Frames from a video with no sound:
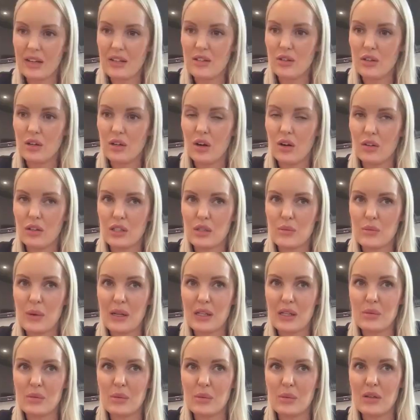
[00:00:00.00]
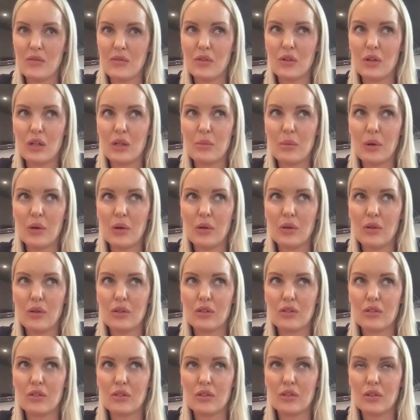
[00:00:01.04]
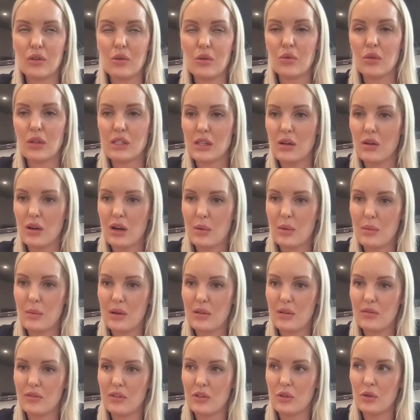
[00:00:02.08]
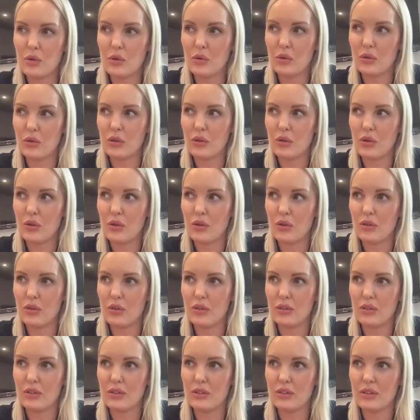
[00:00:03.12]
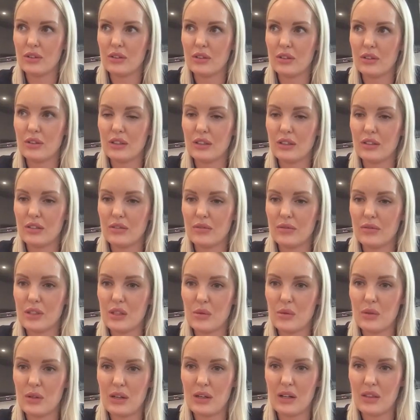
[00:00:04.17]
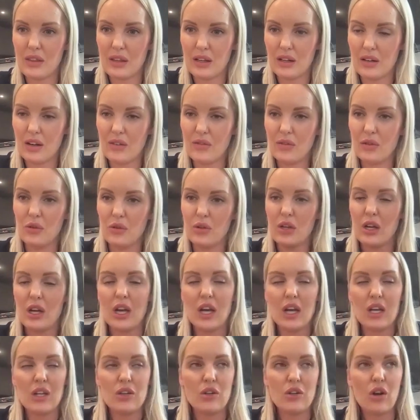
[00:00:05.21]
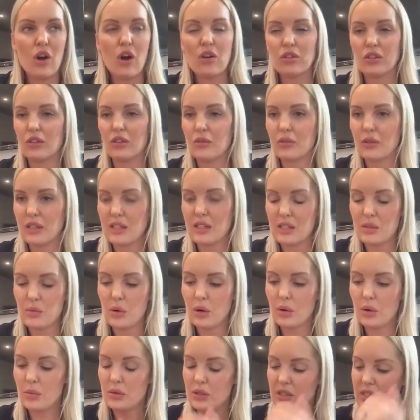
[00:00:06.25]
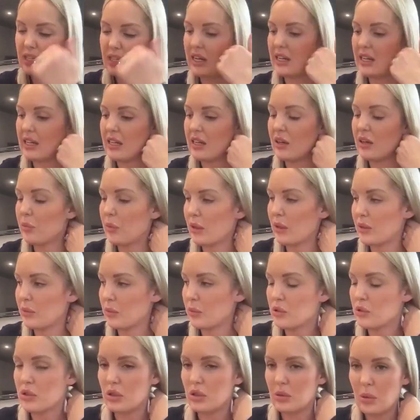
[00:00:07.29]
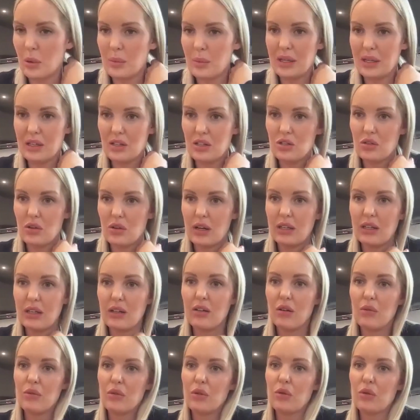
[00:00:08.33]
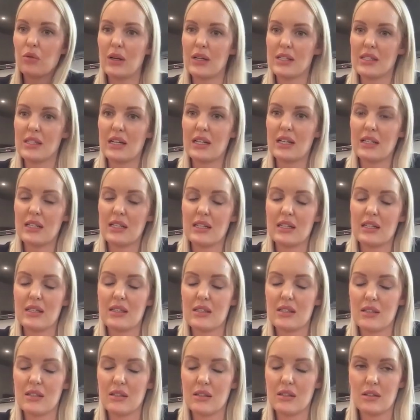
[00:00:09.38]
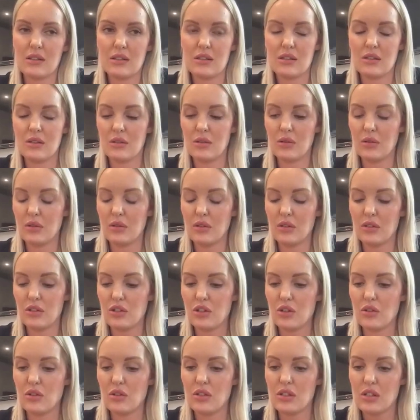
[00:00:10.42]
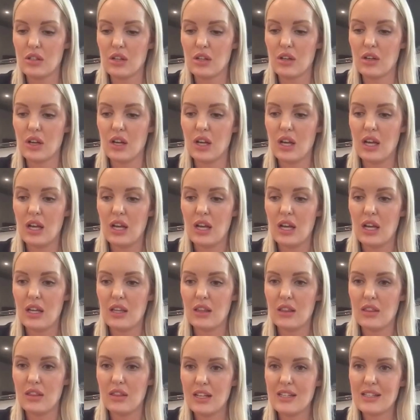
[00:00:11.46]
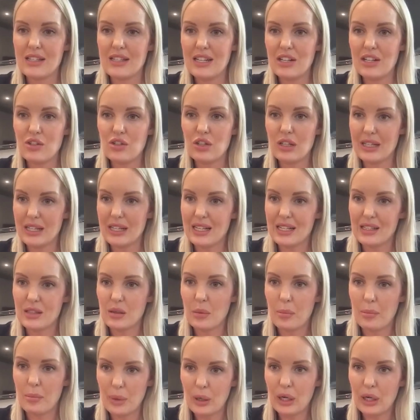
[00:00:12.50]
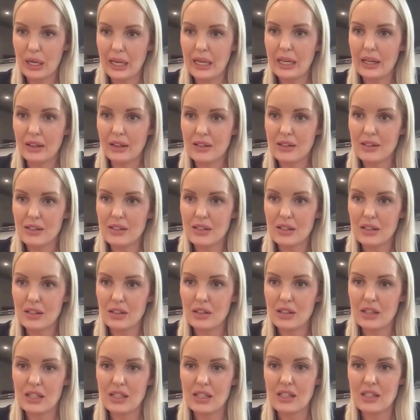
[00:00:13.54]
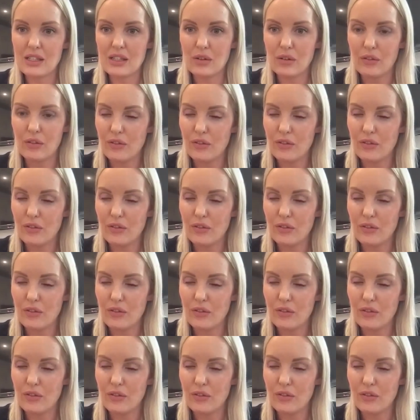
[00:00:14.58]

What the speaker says: and you can't expect to be fully booked all the time if you're not doing anything. Like if you can't, this is what I would say when I was doing my beginners training. I would always say to the students that this literally is beginners. This is the